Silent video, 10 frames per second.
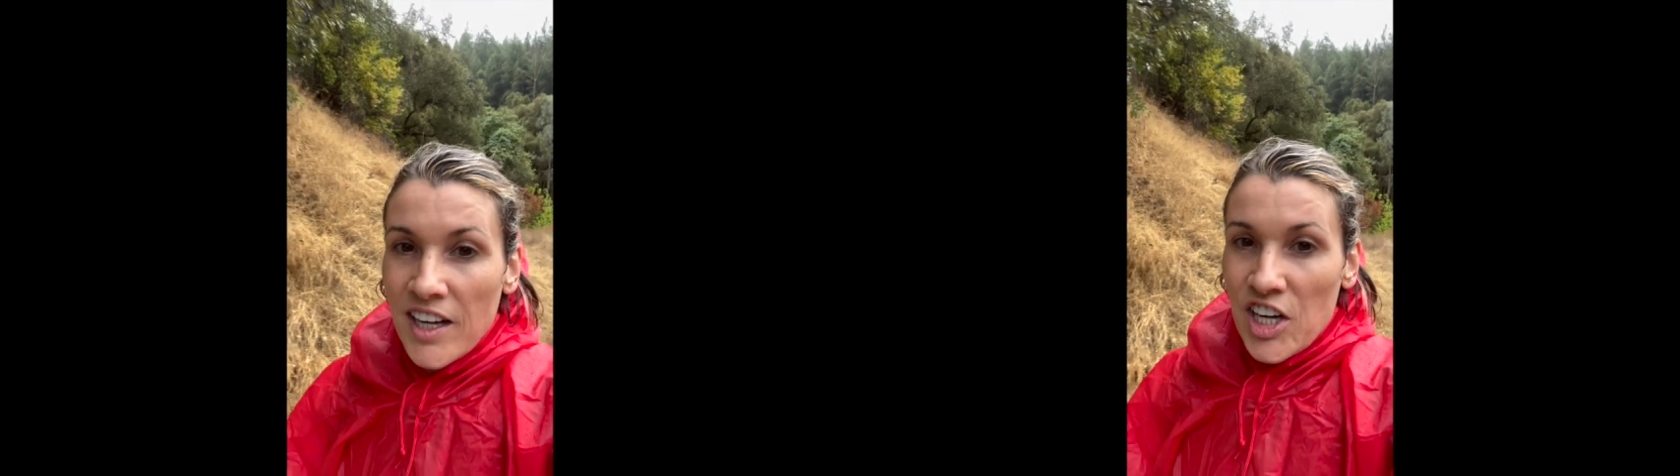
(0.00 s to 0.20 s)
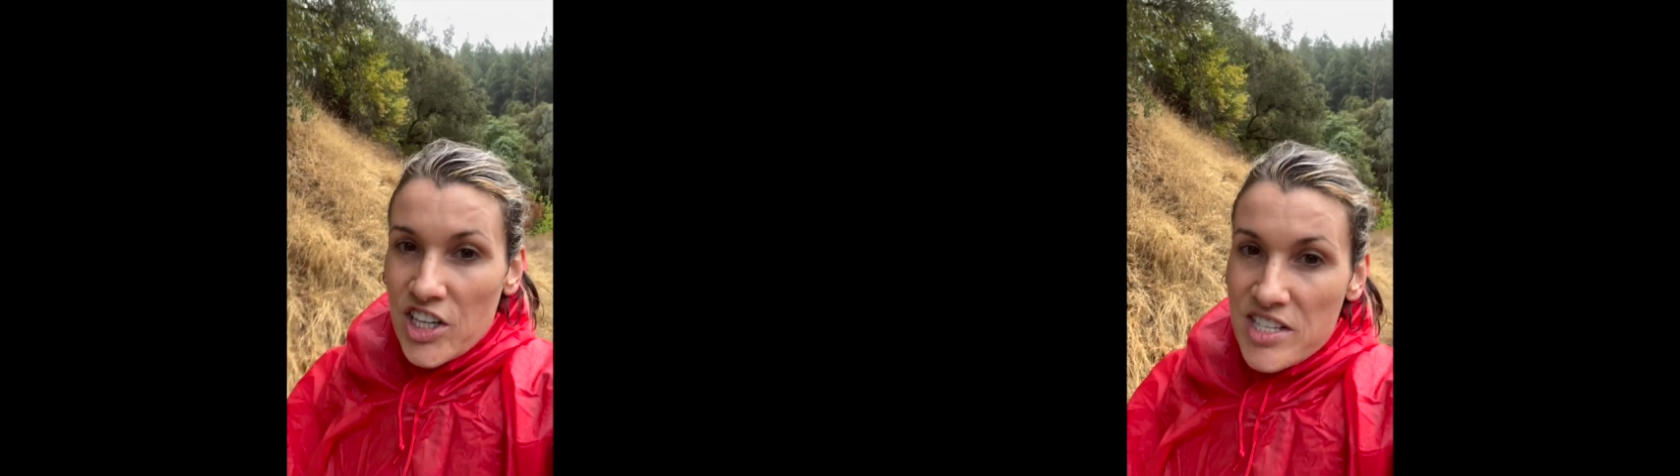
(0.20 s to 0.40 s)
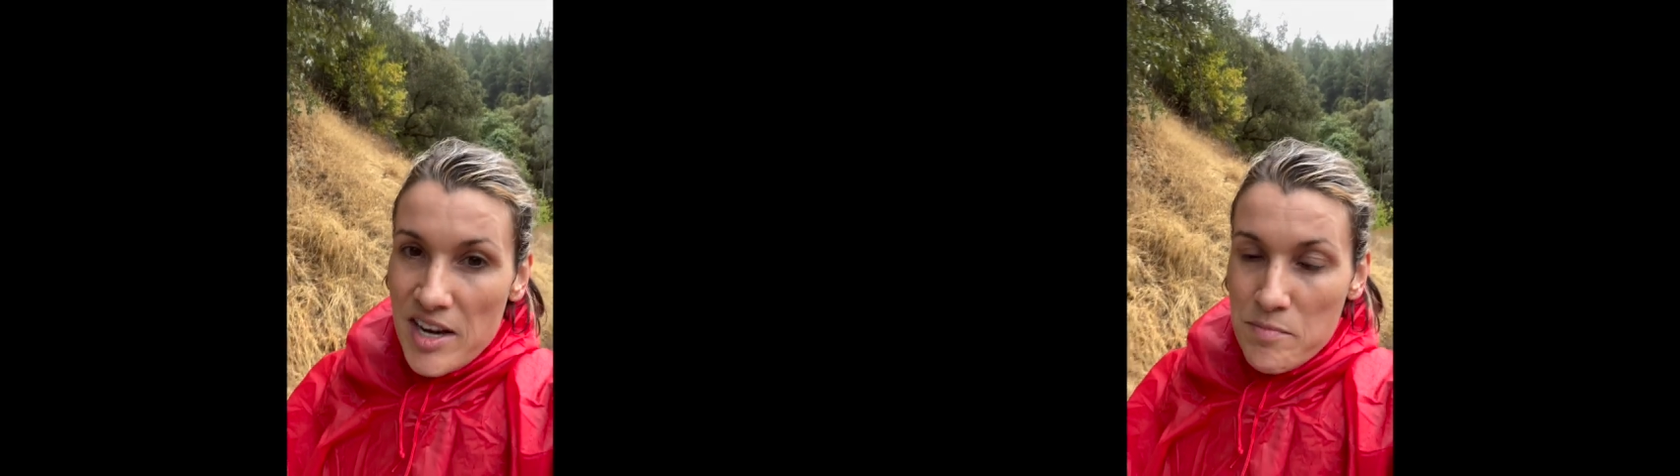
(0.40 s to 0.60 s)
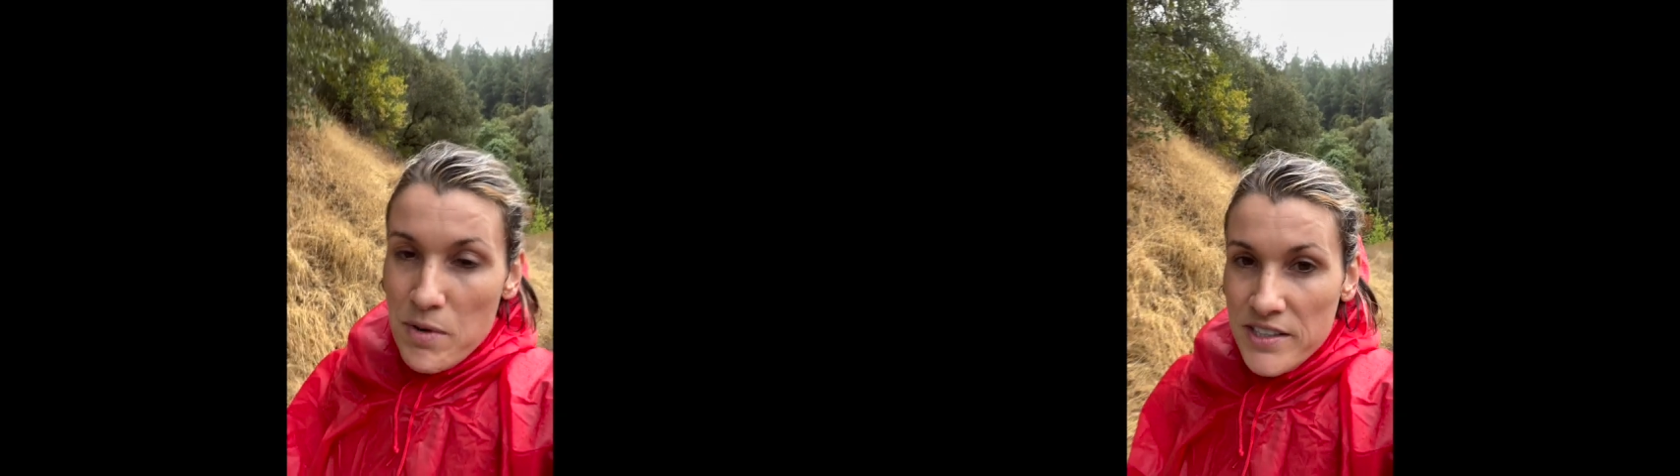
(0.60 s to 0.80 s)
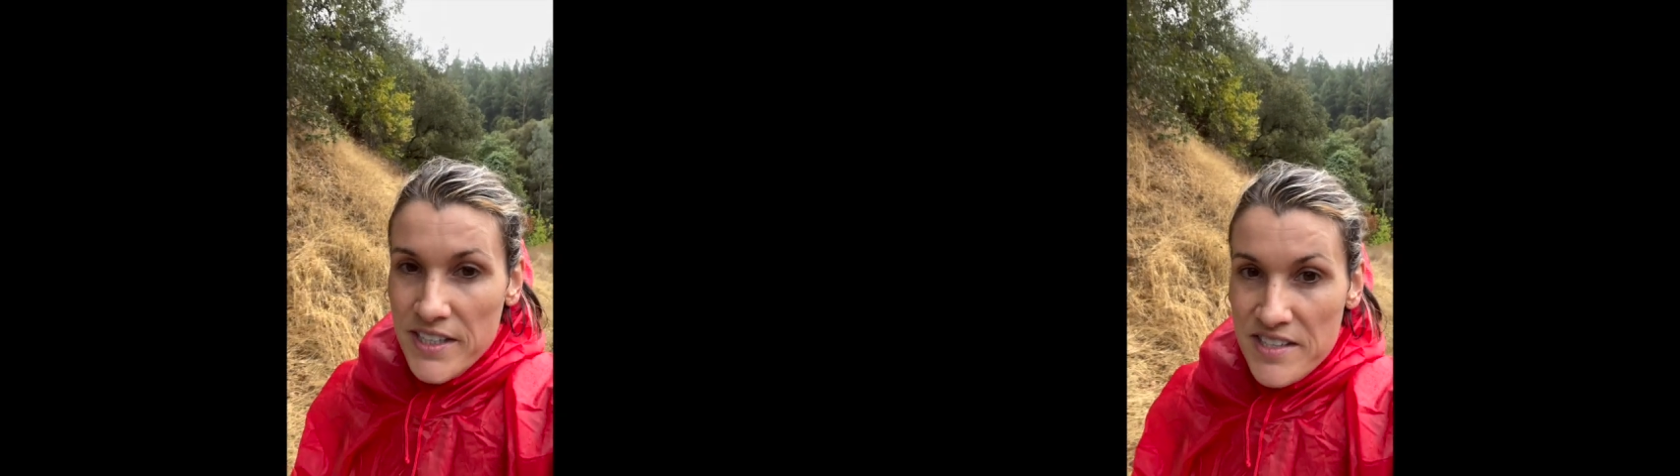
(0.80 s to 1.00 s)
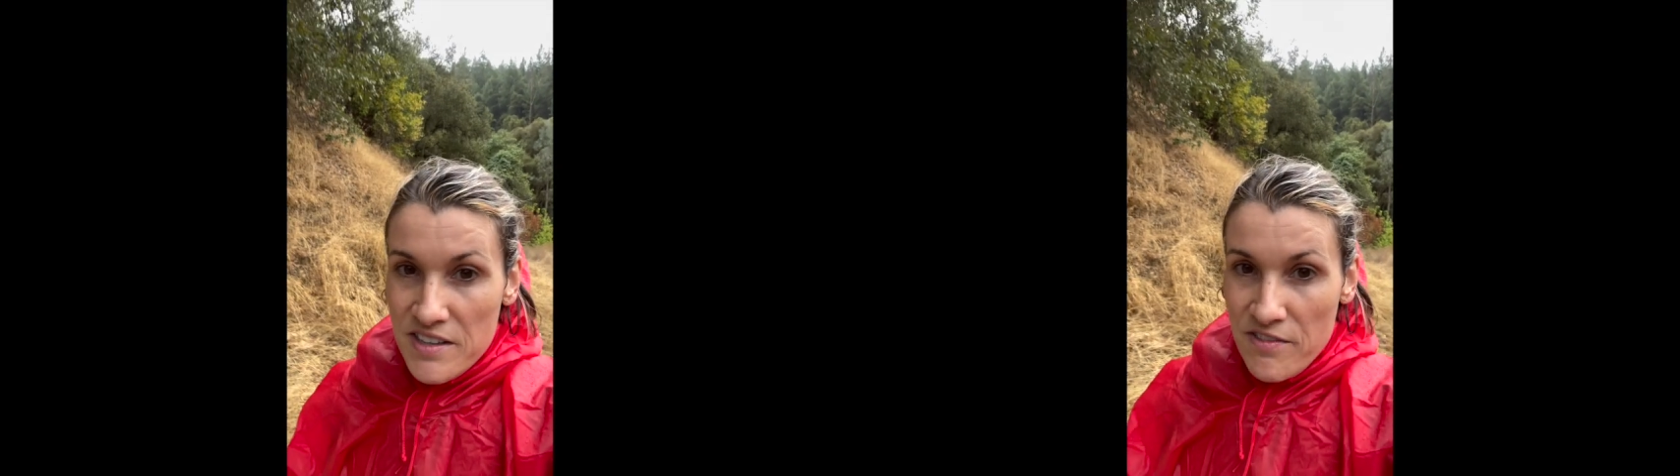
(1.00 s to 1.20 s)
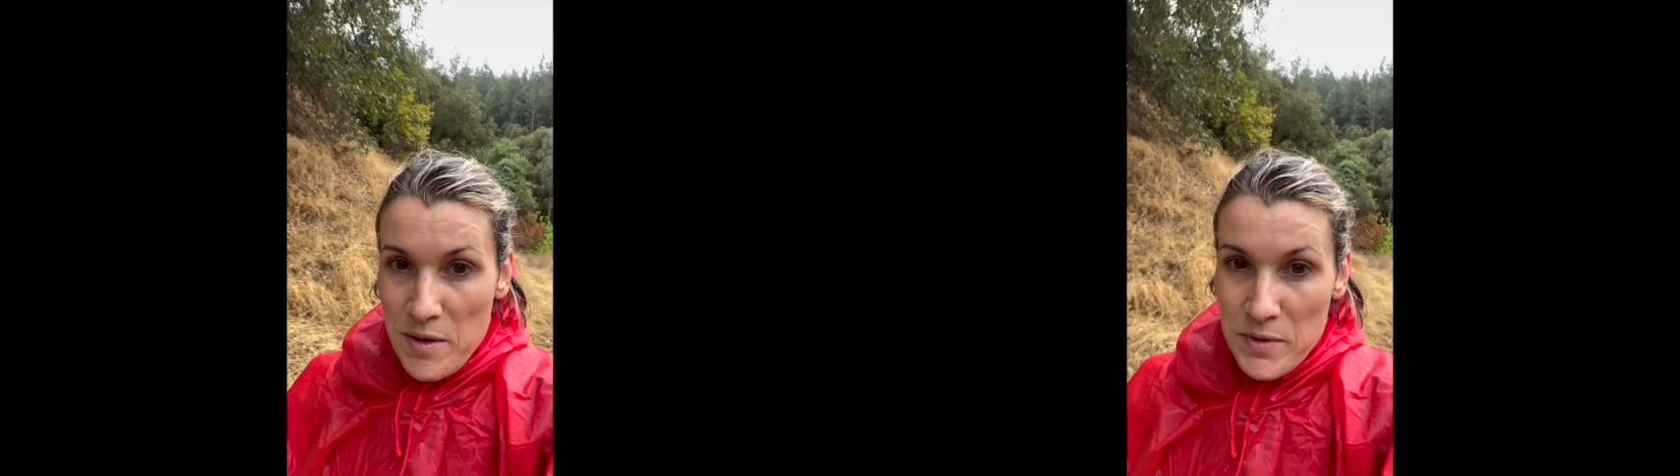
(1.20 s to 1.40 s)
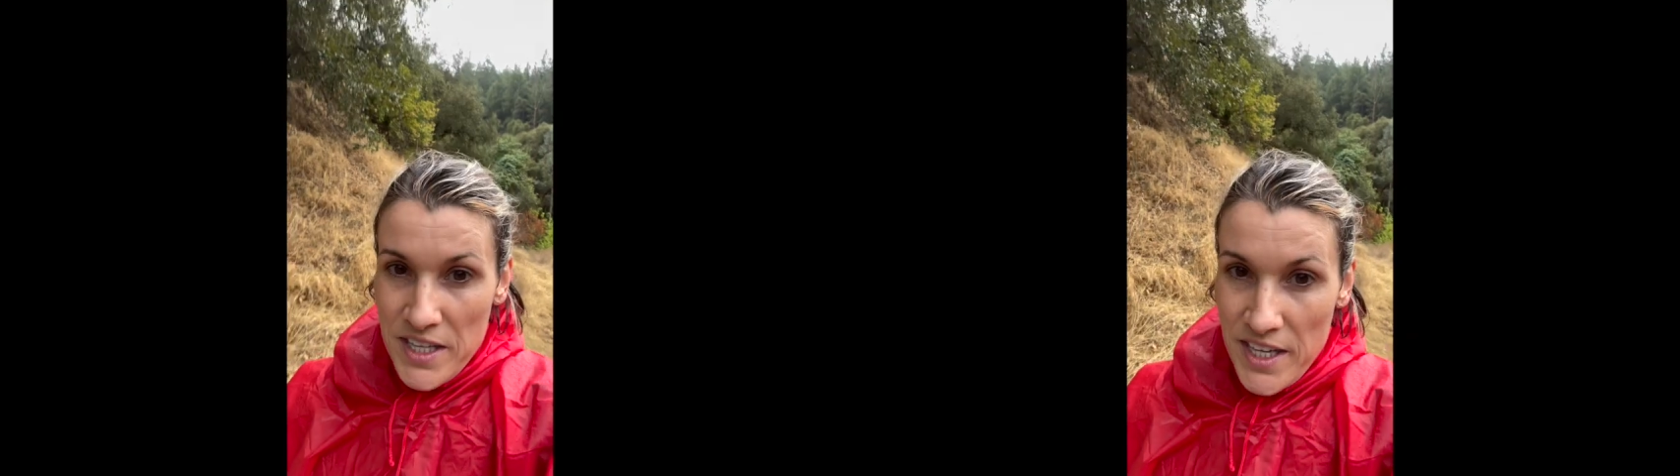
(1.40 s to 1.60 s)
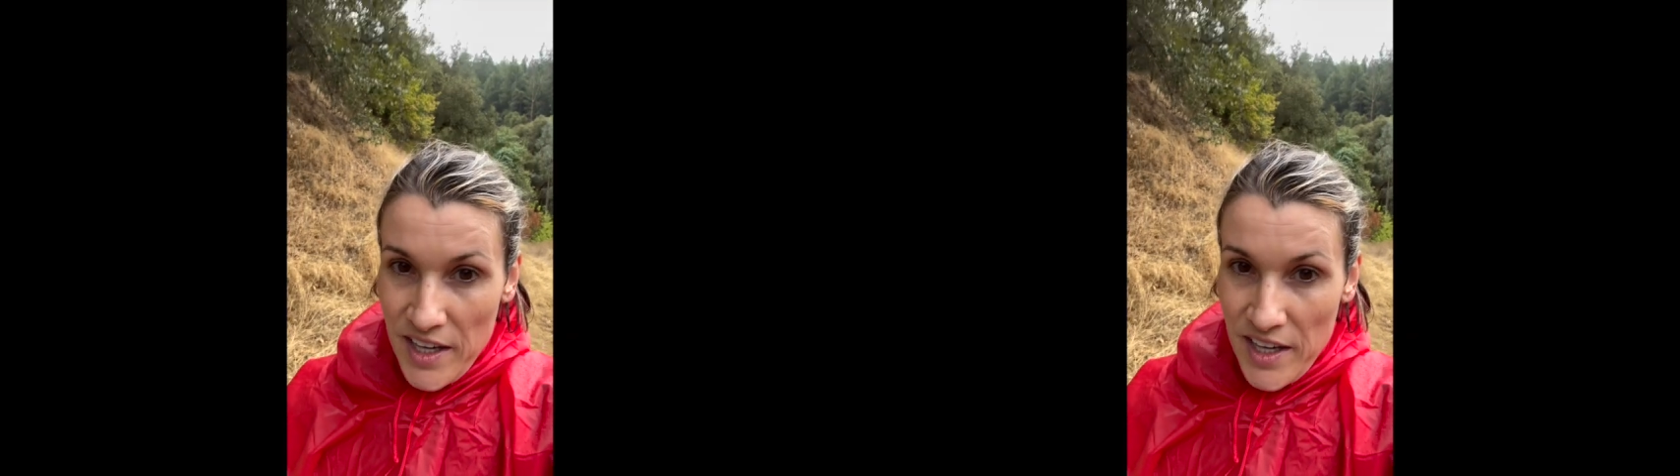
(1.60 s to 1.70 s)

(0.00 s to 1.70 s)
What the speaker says: good time bonding as a family